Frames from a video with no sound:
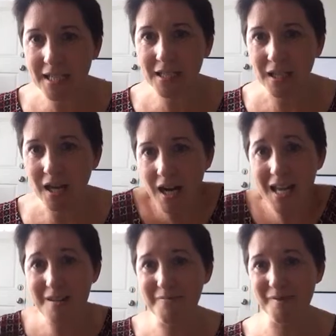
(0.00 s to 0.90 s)
and
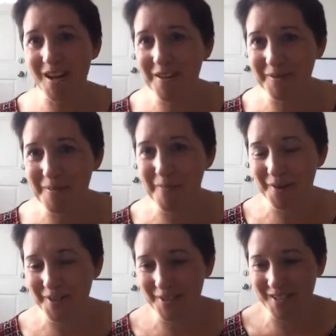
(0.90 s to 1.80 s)
I am one of the
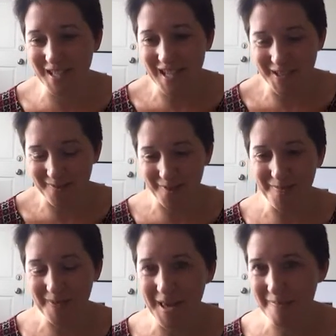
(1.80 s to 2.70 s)
most
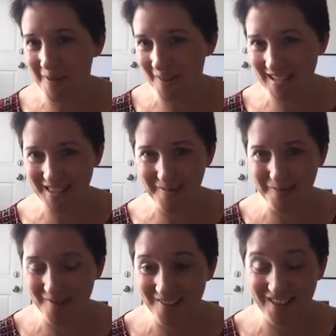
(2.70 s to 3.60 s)
successful people in the
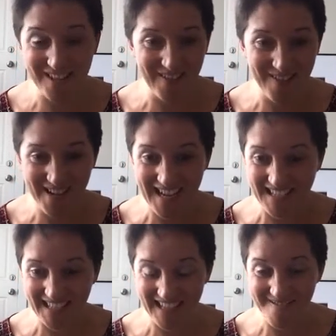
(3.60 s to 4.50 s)
program. I'm
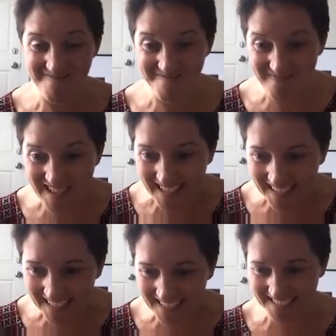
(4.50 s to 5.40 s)
like,
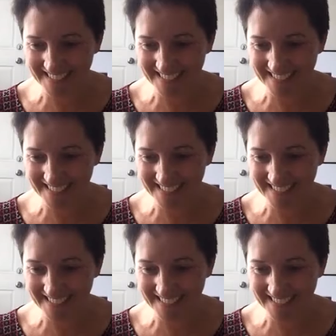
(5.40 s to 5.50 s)
me?